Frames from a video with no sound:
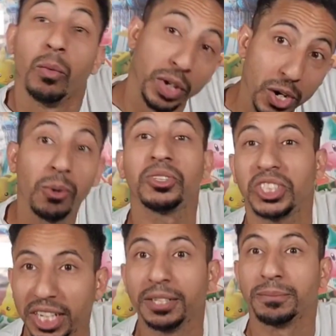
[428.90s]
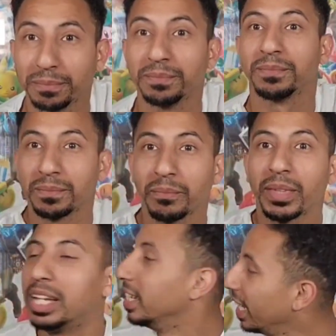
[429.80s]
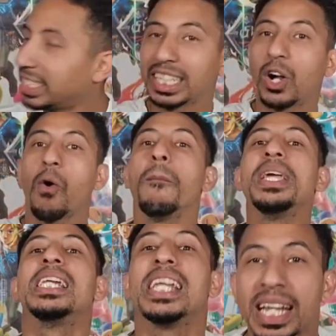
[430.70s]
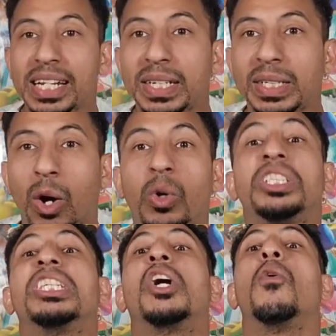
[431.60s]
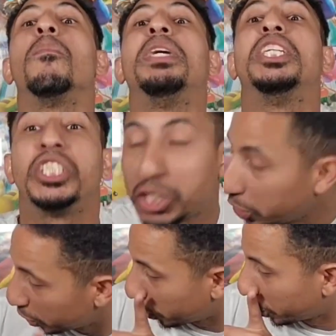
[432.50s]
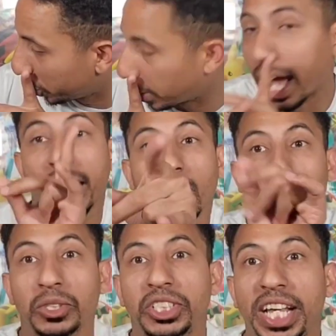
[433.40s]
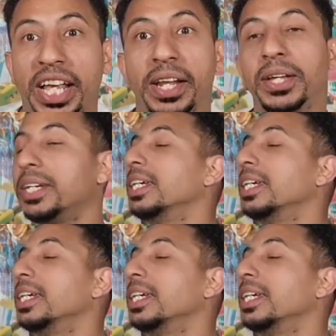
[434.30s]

We gonna see. Is it gonna be lit or is it gonna be? I ain't gonna say it.